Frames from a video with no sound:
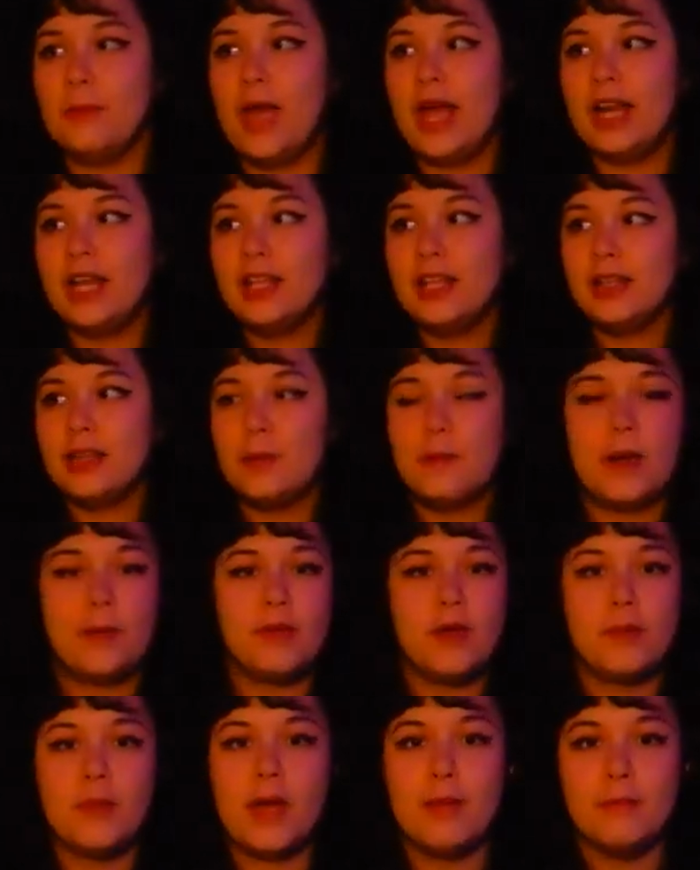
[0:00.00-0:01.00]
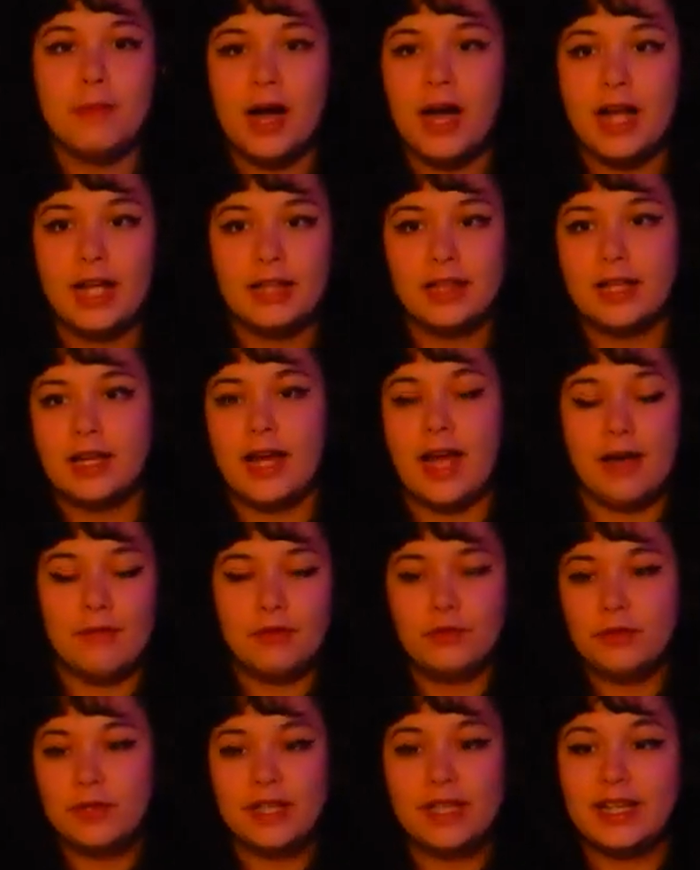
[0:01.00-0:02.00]
anything that might be on my mind that I
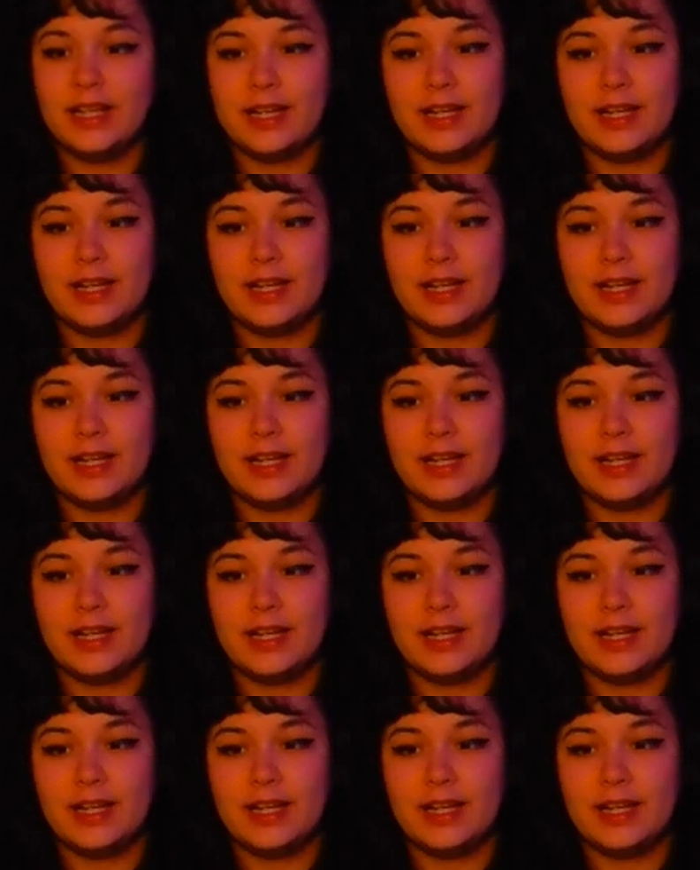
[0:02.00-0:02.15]
haven't really